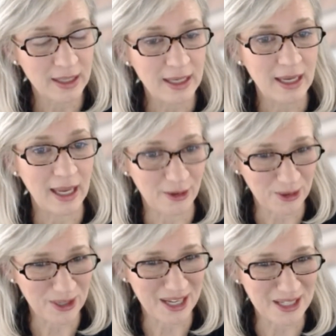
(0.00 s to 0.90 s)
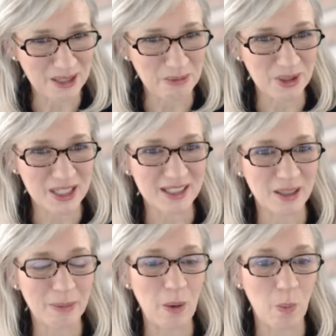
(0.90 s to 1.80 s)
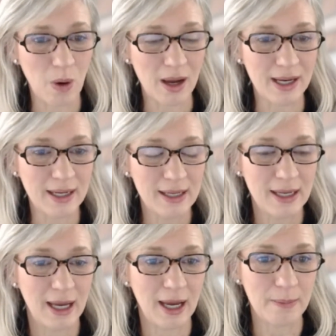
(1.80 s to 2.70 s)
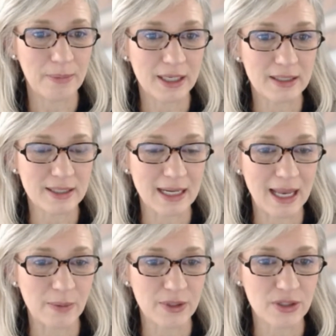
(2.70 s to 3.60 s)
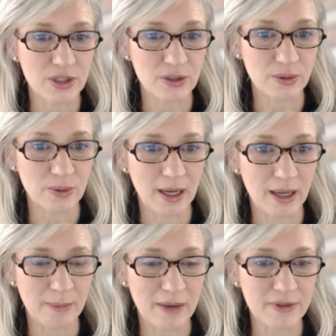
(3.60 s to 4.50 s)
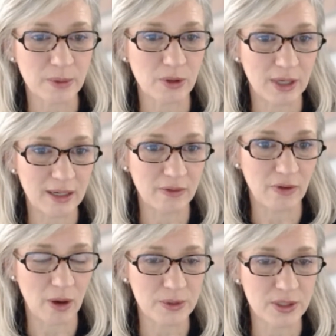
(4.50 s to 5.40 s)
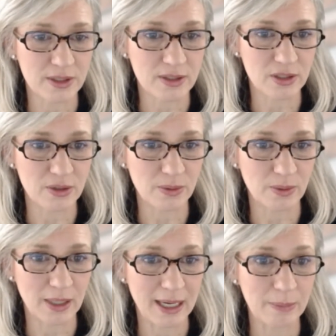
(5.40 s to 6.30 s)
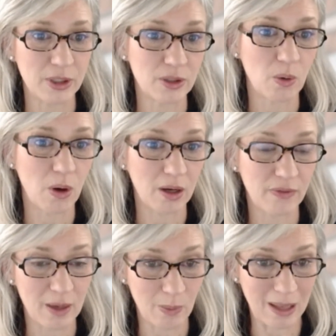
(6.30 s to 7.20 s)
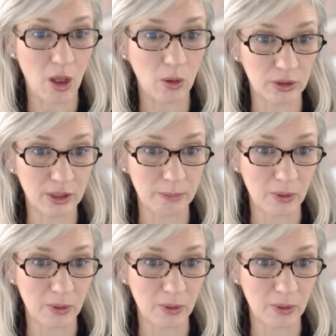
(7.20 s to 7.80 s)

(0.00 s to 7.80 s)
and I'll get into more detail about why, but it does allow us to have some creative options to enable you to qualify while holding both